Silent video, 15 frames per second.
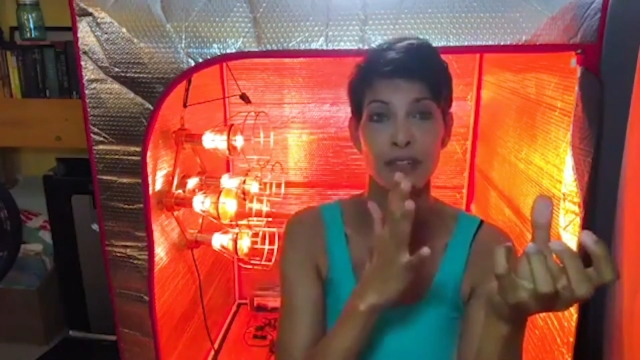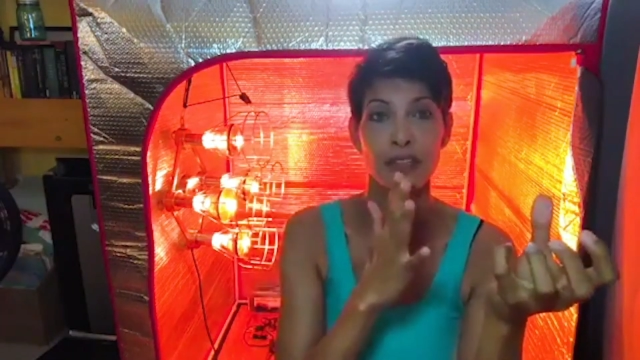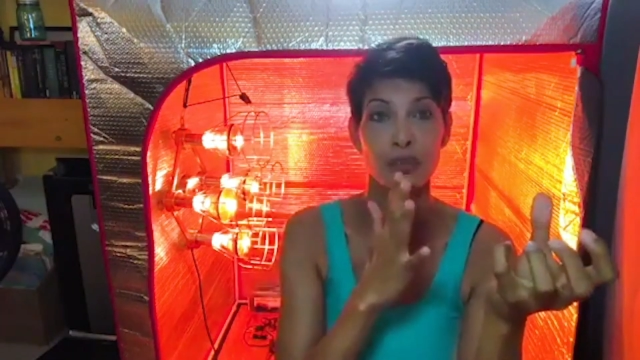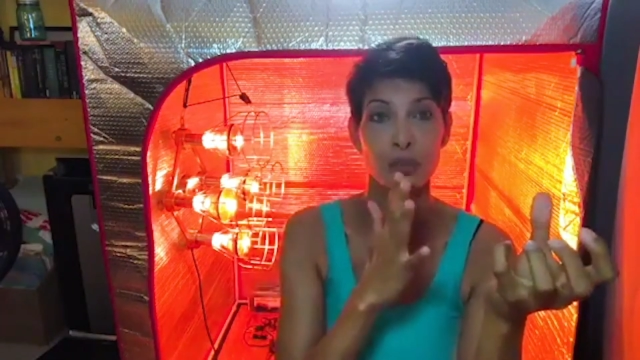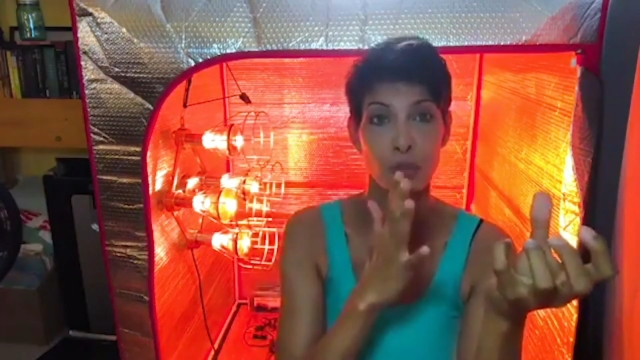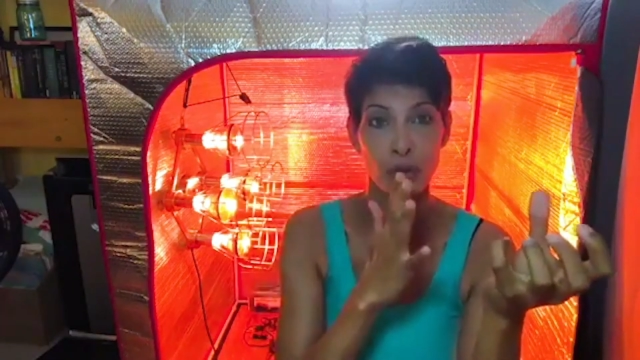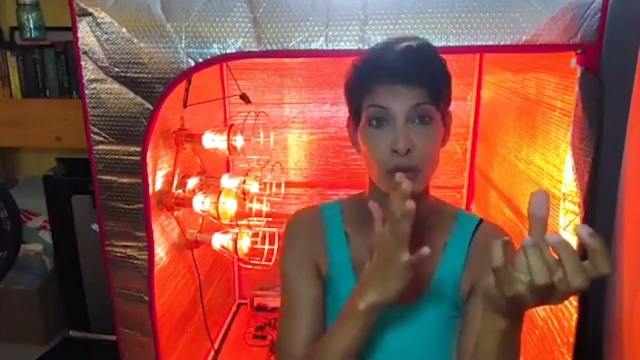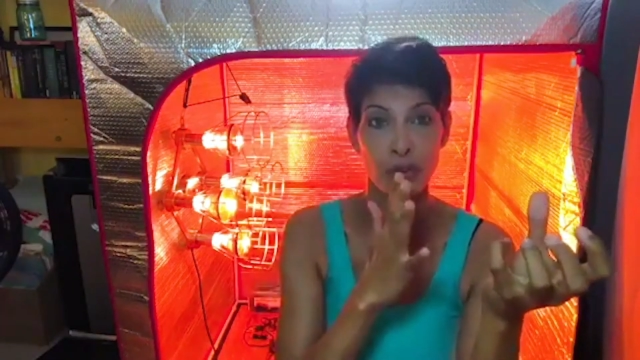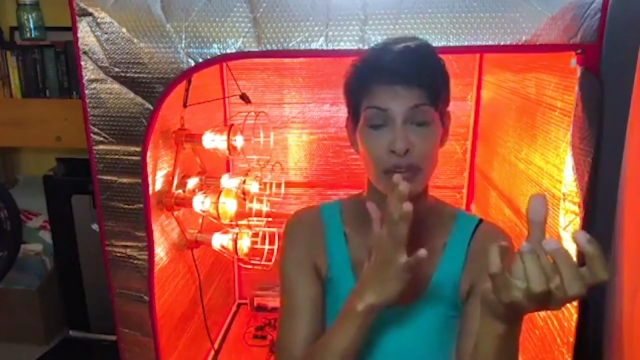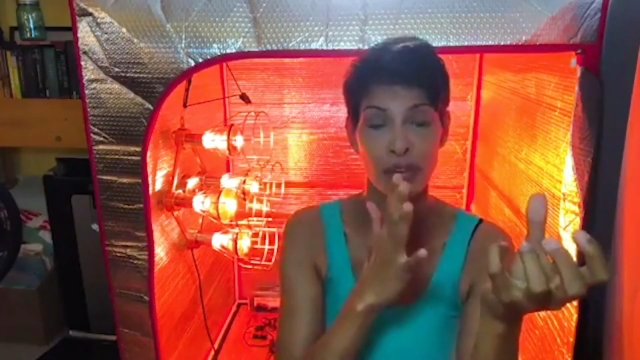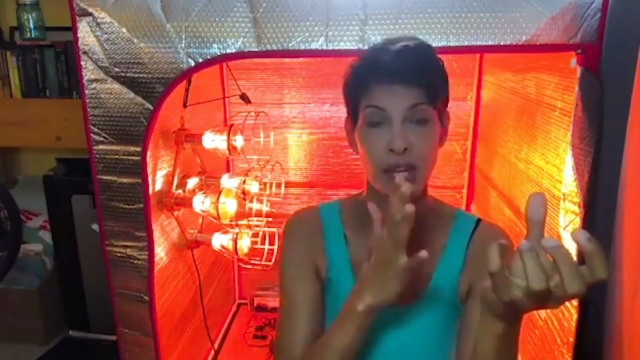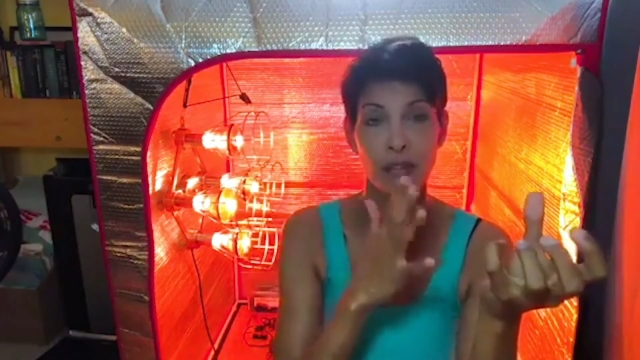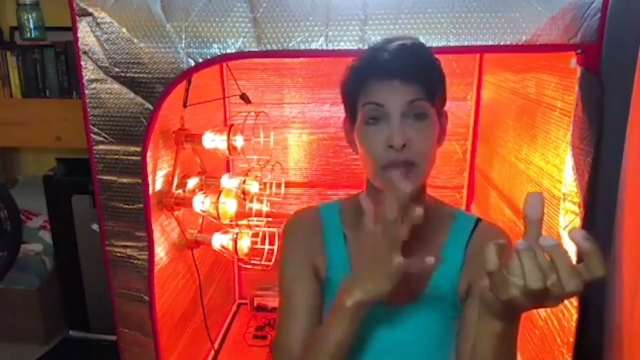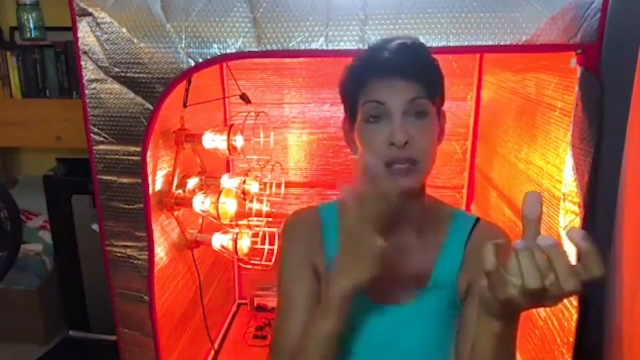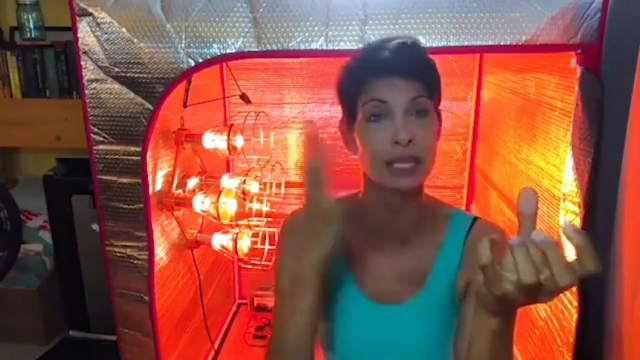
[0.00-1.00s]
is worth
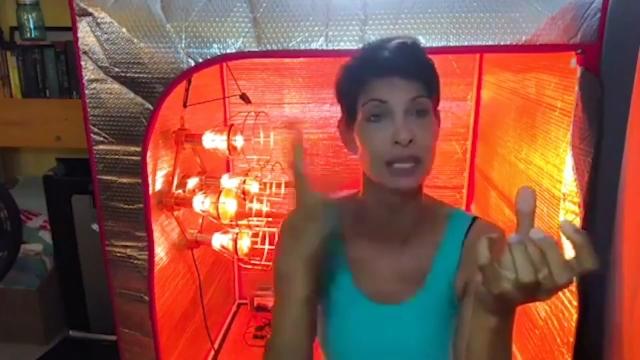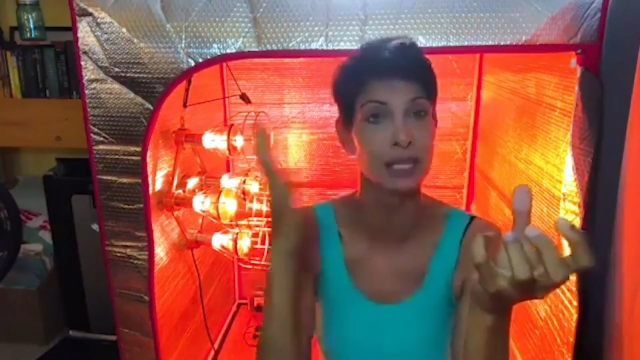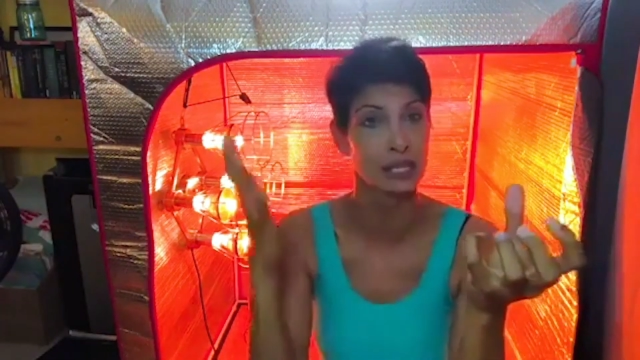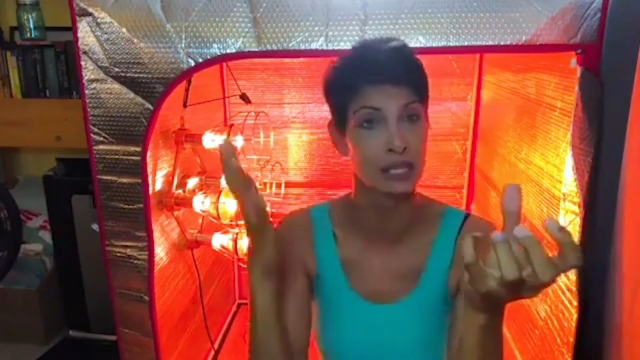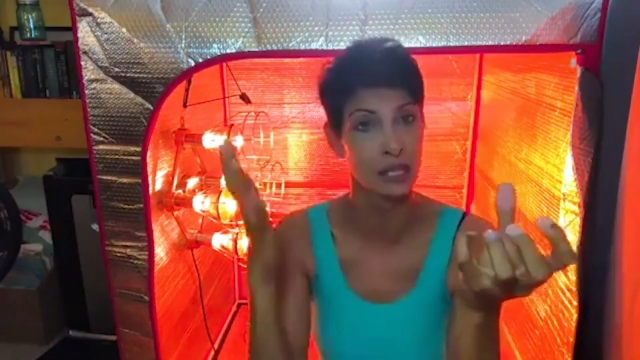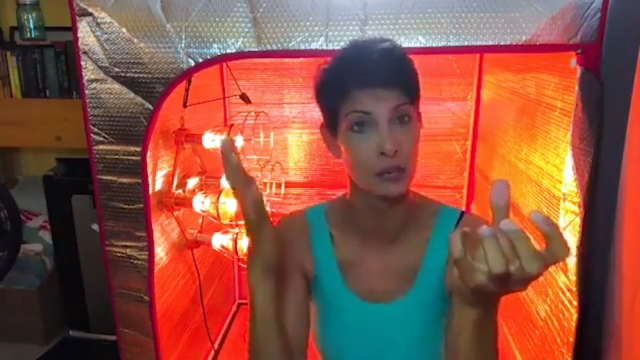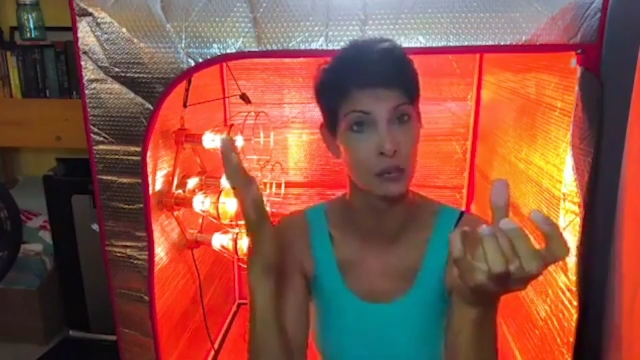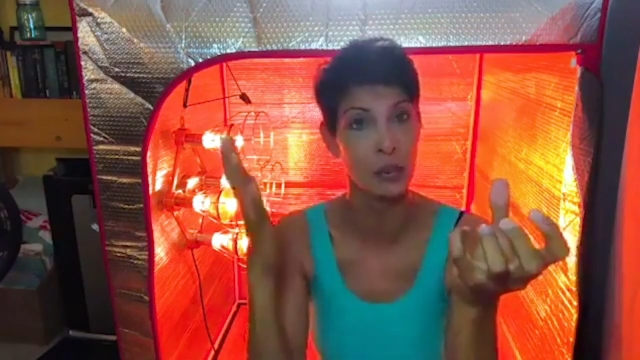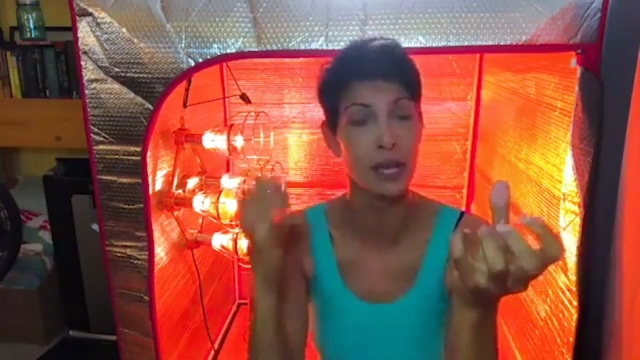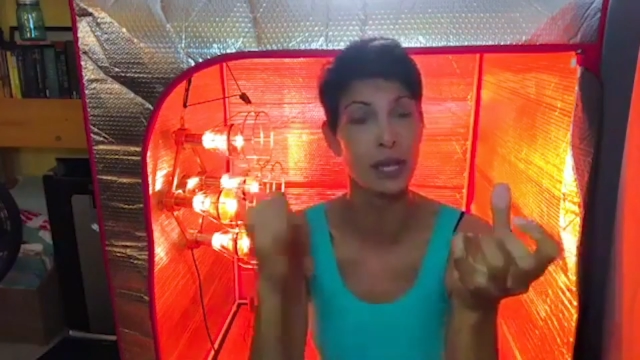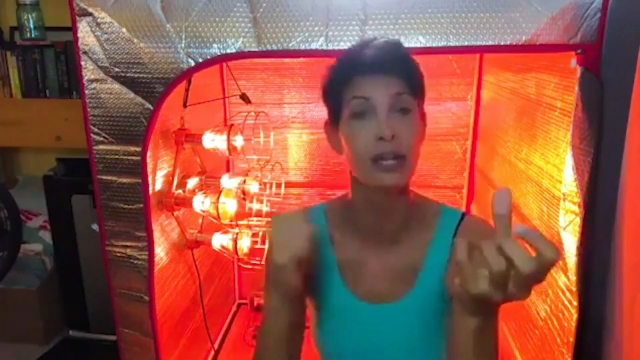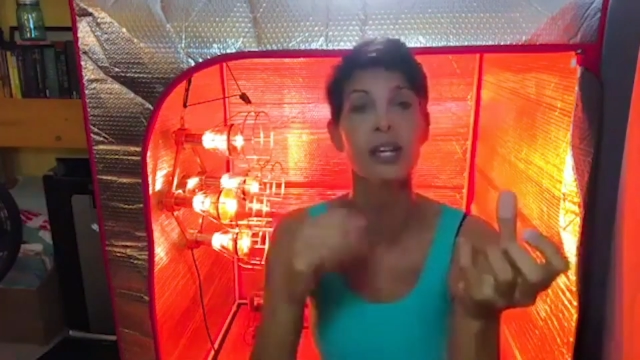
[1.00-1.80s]
that. You can get it another way.